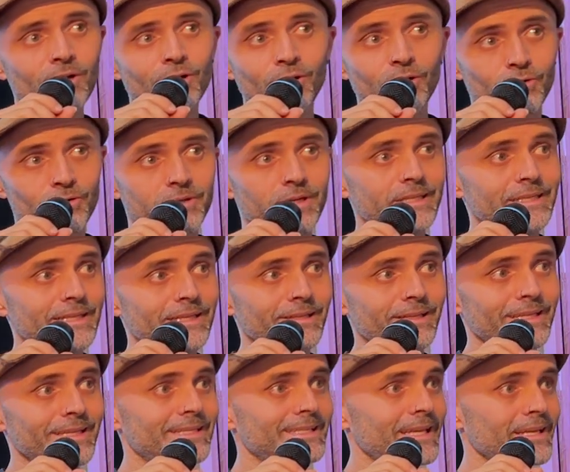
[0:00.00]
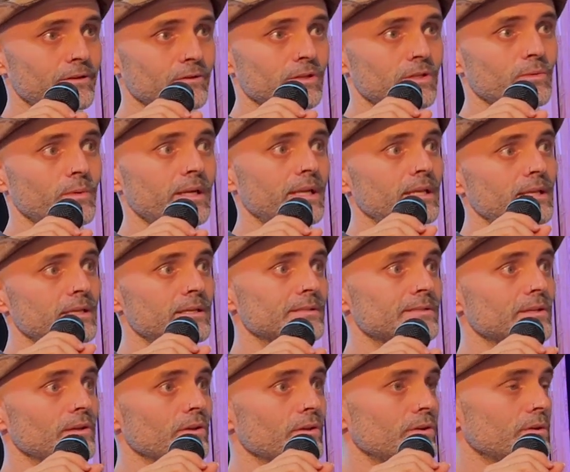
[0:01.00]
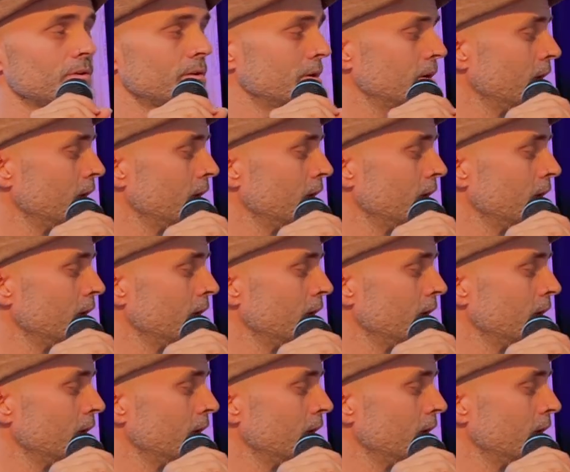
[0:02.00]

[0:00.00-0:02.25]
or ideally 10 or 20 years ago.